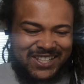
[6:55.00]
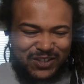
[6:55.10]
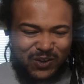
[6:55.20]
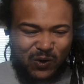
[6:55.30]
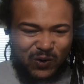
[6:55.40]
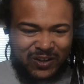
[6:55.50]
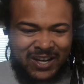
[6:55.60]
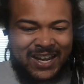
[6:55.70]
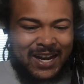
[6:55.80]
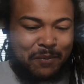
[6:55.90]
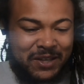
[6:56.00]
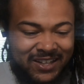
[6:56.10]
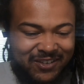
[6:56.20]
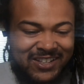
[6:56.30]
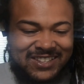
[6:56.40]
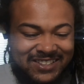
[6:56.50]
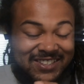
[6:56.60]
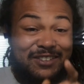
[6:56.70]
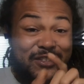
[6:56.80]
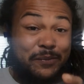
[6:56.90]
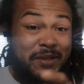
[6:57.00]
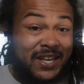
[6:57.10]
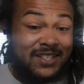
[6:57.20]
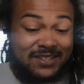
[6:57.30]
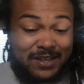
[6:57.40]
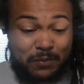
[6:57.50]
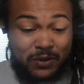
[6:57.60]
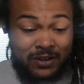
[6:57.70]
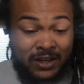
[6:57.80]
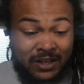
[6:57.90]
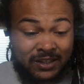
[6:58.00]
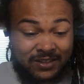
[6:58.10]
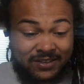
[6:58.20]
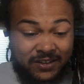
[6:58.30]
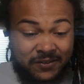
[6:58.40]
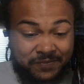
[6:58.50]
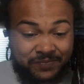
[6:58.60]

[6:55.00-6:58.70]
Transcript: that shit hard. And I'd be interested to see if Simba catches that bar. Let's see. To